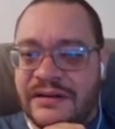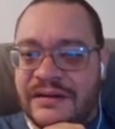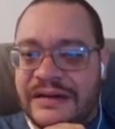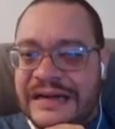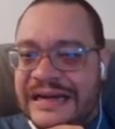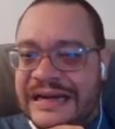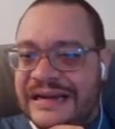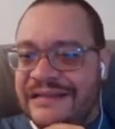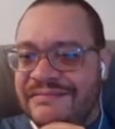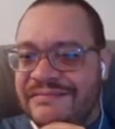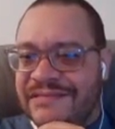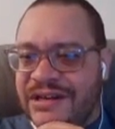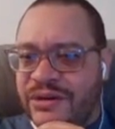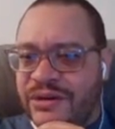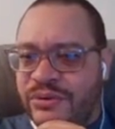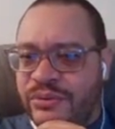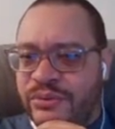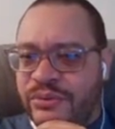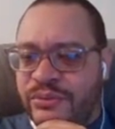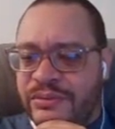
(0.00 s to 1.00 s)

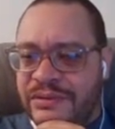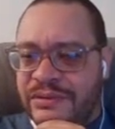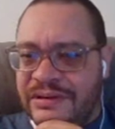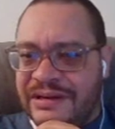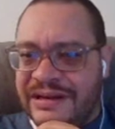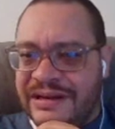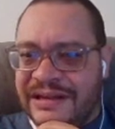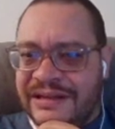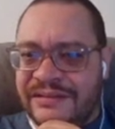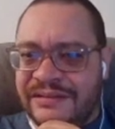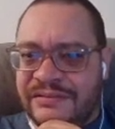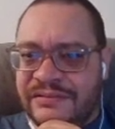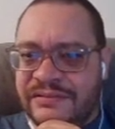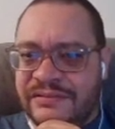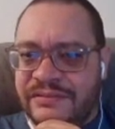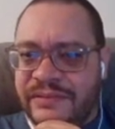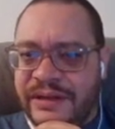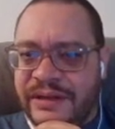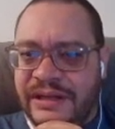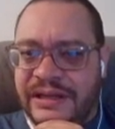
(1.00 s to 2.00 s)
No, not
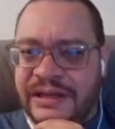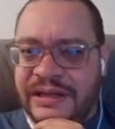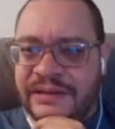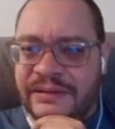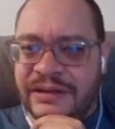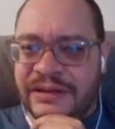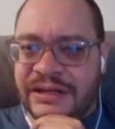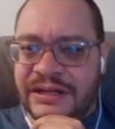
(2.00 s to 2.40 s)
really.